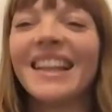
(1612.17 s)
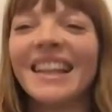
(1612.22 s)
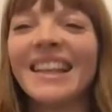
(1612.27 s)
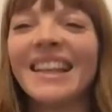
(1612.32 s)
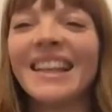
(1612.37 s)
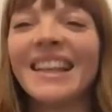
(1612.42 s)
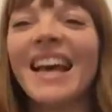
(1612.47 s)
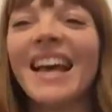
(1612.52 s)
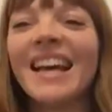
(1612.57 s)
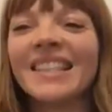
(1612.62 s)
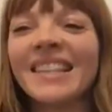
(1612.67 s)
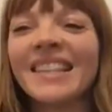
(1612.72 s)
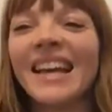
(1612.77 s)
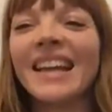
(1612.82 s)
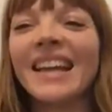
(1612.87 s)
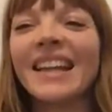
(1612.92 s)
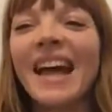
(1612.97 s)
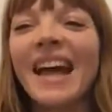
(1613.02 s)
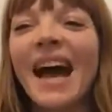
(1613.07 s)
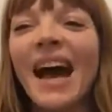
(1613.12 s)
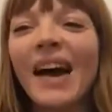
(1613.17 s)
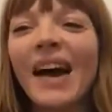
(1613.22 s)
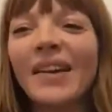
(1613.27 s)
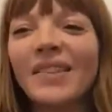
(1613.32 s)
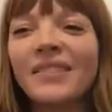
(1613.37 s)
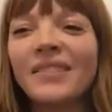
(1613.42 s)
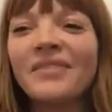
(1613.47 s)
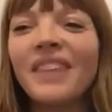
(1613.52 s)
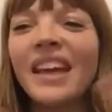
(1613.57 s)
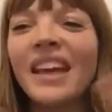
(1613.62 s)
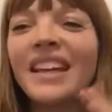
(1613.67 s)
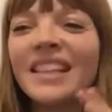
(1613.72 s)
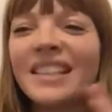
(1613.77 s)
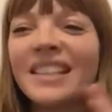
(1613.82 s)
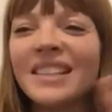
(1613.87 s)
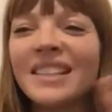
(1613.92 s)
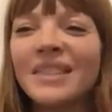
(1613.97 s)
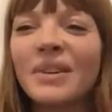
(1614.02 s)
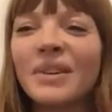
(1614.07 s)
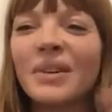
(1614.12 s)
Yes. That's how the
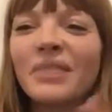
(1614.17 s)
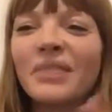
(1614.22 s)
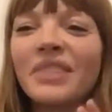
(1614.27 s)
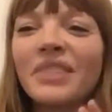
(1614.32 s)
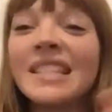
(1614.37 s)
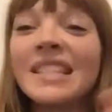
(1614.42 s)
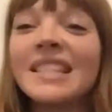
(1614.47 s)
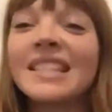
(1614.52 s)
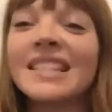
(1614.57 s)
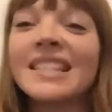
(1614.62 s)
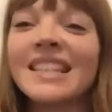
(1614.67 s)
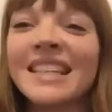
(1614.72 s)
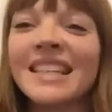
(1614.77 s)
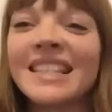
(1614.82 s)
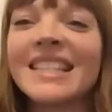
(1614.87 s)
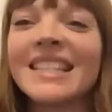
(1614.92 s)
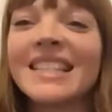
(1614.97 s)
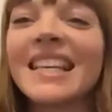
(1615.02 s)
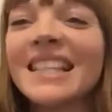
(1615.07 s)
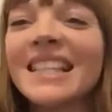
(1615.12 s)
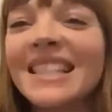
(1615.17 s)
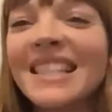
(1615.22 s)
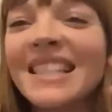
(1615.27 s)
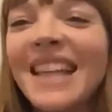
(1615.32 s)
vagus nerve assists